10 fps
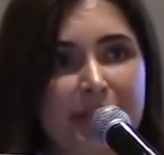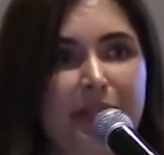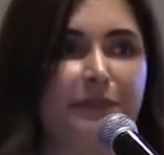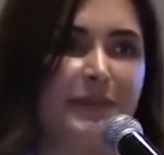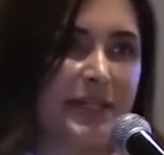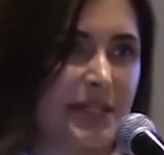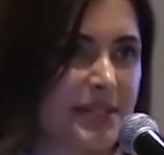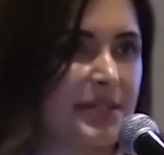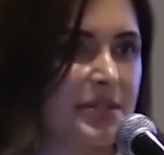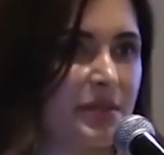in the lymphatic
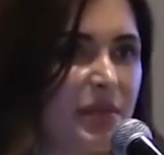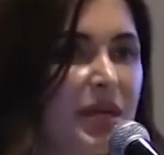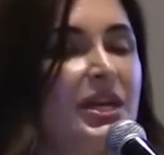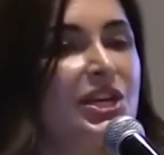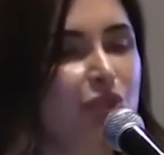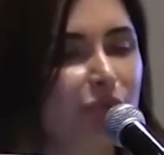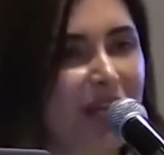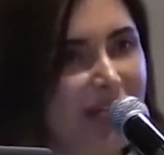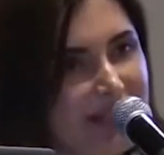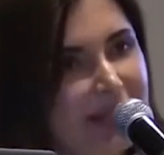system. So
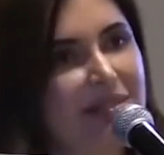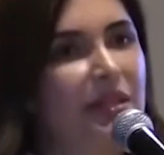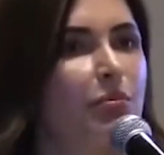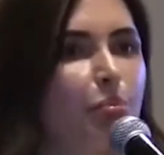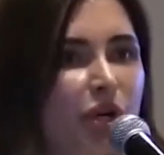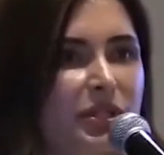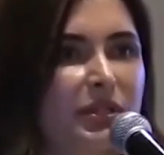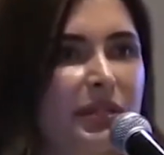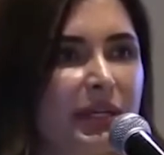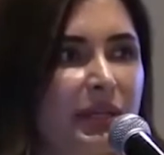that's the
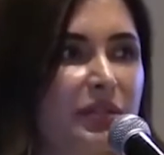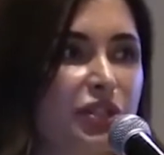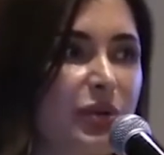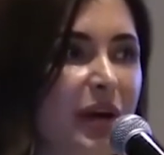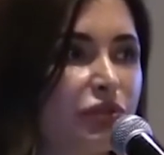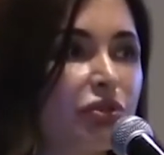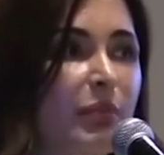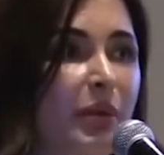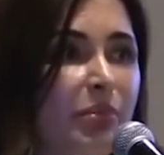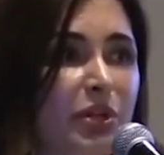important thing that you have to
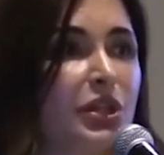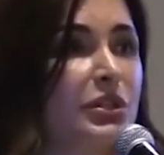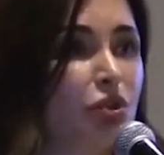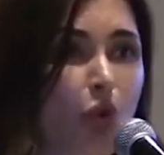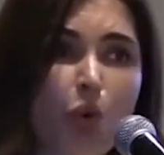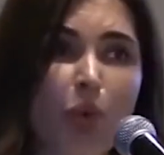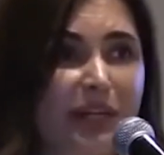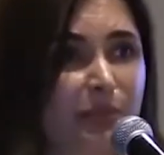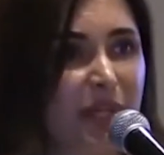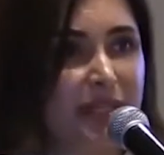remember, that no
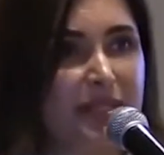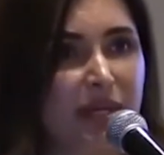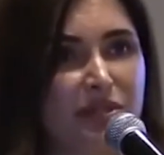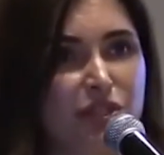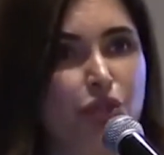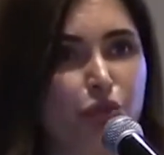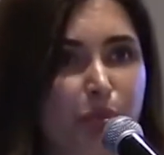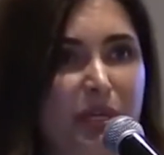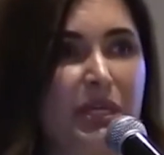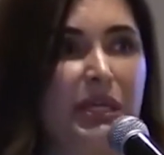white blood cells
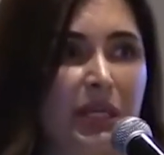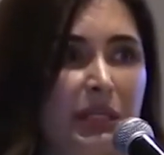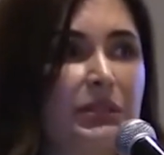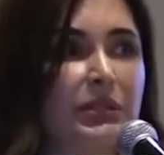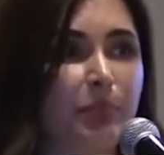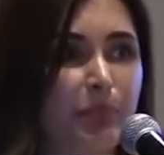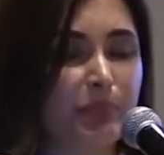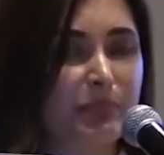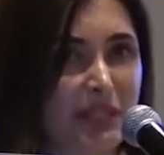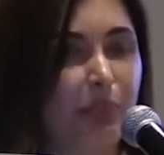should be in
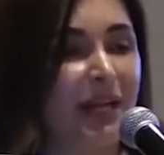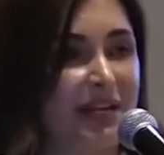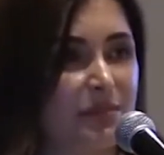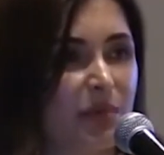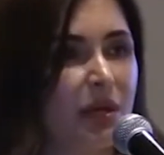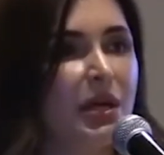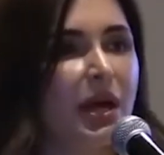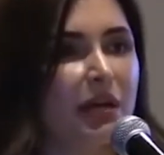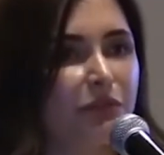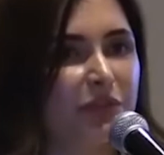the plasma.
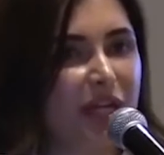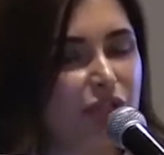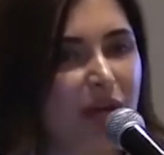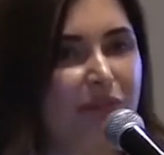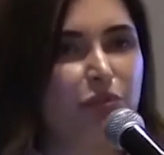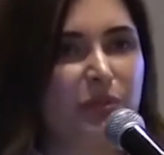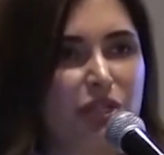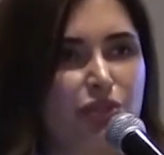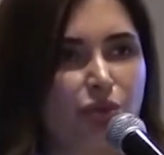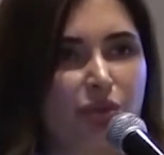And for that you have to
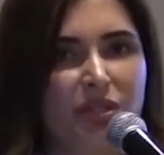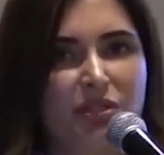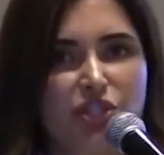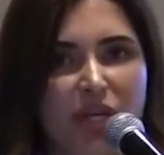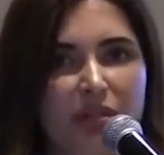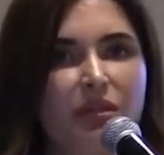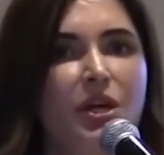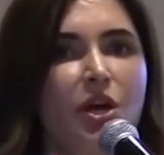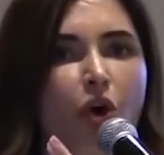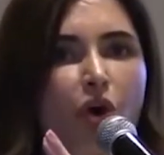make sure that the
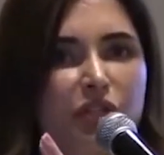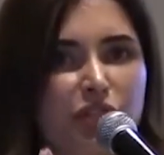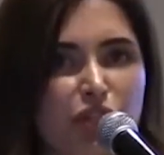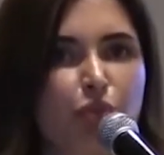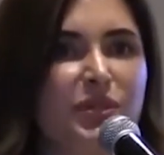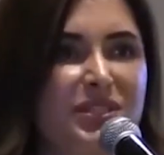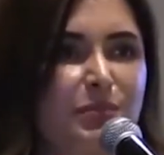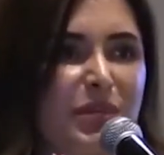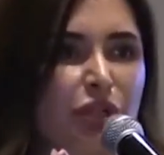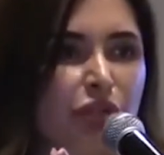gel or the tube
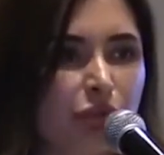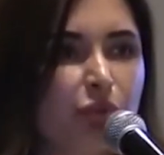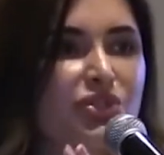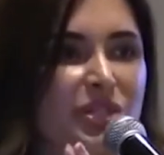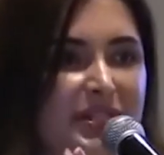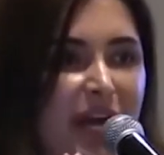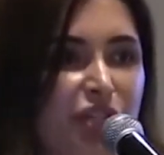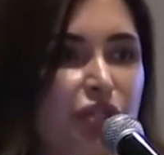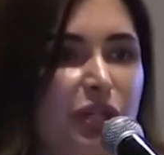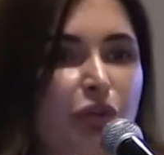that's being used is
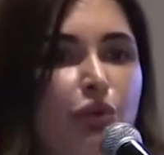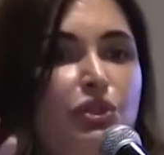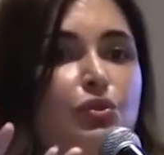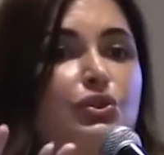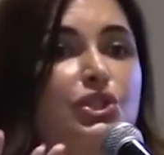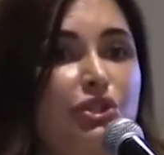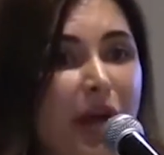actually going to